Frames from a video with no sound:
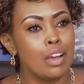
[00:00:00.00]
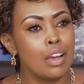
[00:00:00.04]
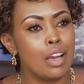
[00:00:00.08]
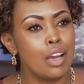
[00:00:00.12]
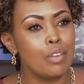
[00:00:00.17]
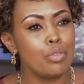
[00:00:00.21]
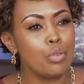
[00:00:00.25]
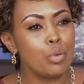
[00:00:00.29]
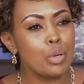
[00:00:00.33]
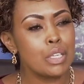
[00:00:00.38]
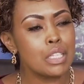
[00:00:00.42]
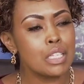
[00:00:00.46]

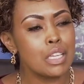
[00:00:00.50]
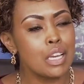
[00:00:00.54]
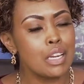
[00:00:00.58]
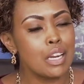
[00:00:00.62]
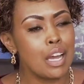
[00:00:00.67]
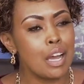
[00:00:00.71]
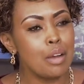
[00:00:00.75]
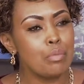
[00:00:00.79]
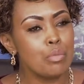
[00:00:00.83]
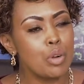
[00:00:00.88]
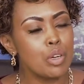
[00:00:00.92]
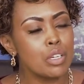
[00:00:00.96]
always said
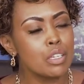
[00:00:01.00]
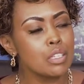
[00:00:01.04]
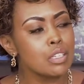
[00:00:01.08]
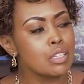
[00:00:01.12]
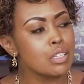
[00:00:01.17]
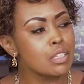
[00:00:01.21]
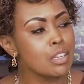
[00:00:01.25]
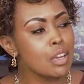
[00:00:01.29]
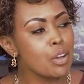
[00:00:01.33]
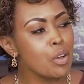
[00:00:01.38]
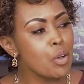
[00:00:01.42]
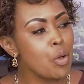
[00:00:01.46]
I'm not a
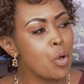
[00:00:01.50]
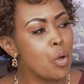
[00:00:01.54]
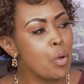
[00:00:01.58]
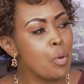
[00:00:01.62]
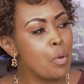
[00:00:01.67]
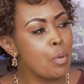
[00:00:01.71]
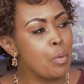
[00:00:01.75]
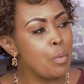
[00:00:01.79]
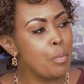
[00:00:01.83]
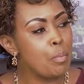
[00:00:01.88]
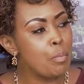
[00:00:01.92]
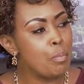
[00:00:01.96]

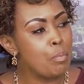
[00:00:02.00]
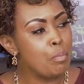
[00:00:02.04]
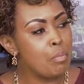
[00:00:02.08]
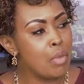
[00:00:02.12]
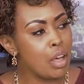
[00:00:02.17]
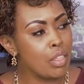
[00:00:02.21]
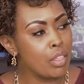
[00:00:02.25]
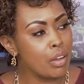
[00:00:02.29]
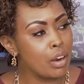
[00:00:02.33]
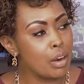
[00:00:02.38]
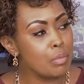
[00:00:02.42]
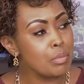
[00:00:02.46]
single
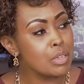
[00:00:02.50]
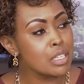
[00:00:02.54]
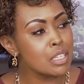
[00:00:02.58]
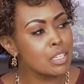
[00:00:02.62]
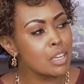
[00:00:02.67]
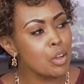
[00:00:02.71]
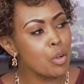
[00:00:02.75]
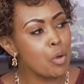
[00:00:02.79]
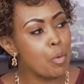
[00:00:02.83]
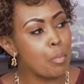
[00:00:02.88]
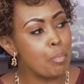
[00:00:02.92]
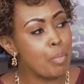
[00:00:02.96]
mother, I'm a
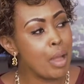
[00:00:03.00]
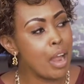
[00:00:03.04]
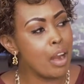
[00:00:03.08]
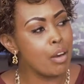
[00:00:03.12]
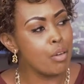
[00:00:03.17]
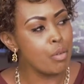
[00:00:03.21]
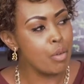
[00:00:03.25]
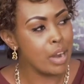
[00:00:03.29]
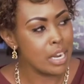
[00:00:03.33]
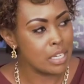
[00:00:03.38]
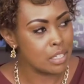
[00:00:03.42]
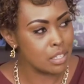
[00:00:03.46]
single
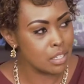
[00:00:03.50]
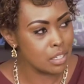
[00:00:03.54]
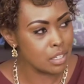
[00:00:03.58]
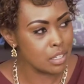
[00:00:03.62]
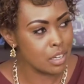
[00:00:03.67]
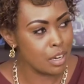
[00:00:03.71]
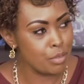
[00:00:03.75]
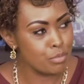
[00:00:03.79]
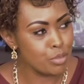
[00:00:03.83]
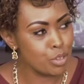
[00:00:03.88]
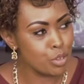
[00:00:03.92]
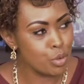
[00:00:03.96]
parent.
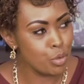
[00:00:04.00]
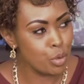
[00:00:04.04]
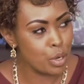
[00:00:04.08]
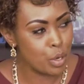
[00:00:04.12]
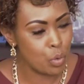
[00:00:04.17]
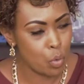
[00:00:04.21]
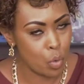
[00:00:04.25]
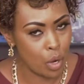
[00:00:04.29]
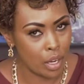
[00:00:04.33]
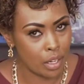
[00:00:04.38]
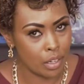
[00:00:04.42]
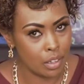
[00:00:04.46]
I'm two
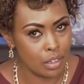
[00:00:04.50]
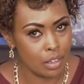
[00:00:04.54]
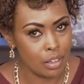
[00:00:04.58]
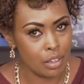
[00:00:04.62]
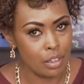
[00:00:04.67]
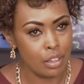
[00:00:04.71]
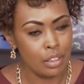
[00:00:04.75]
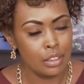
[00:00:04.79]
in one.